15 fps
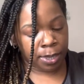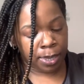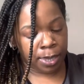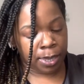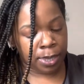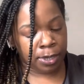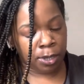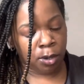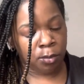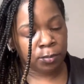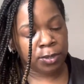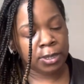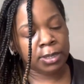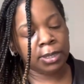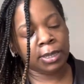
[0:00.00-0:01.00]
And on
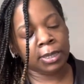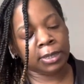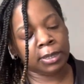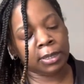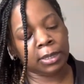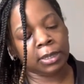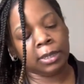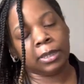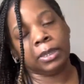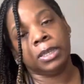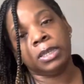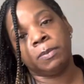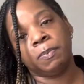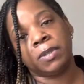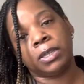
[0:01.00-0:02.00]
this, in
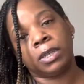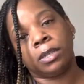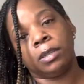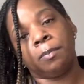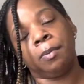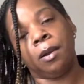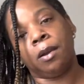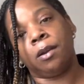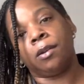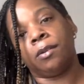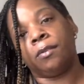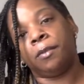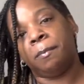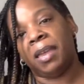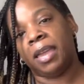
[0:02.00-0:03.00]
this particular part
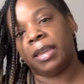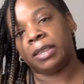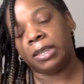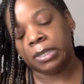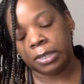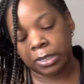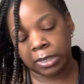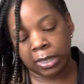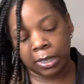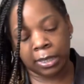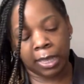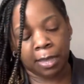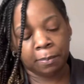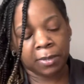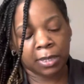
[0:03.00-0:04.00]
of the bag, this is the
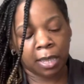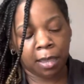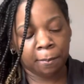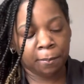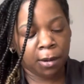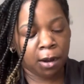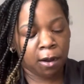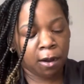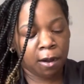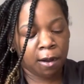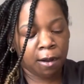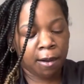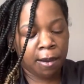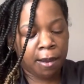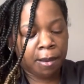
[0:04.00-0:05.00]
laptop
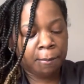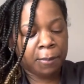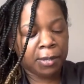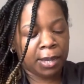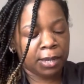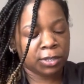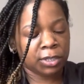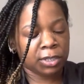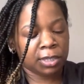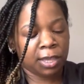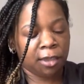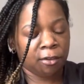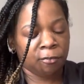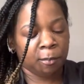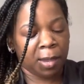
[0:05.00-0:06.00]
part, but I just
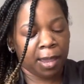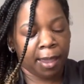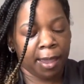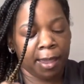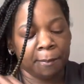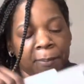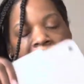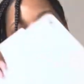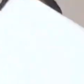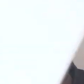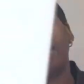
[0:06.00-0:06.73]
have my iPad.